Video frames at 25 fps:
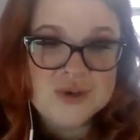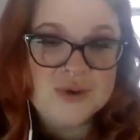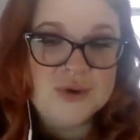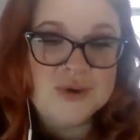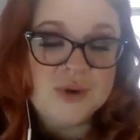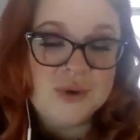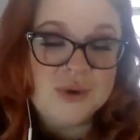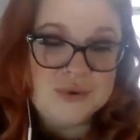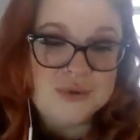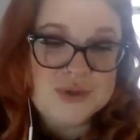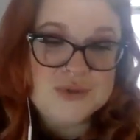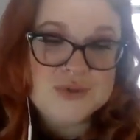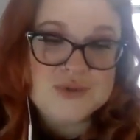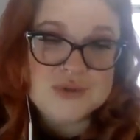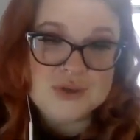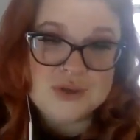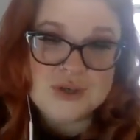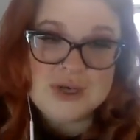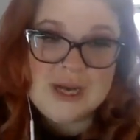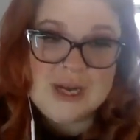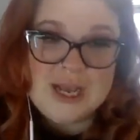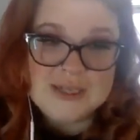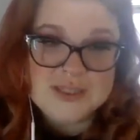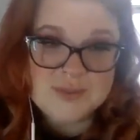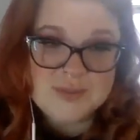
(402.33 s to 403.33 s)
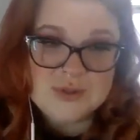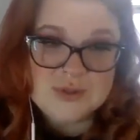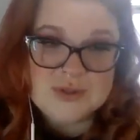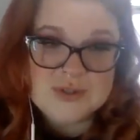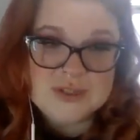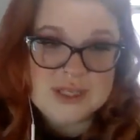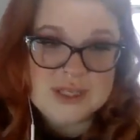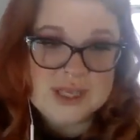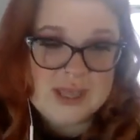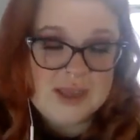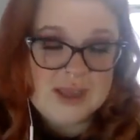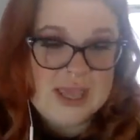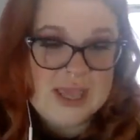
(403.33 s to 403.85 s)
or go to certain hospitals
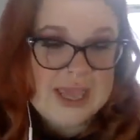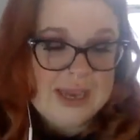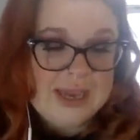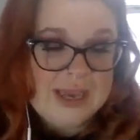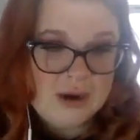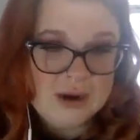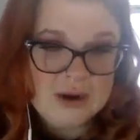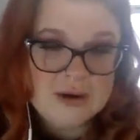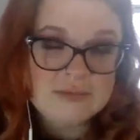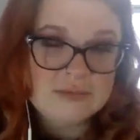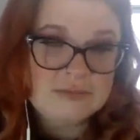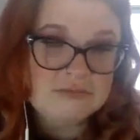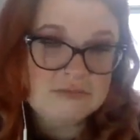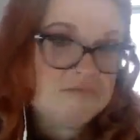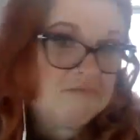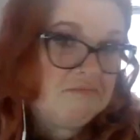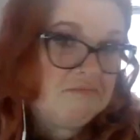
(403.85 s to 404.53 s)
to get care?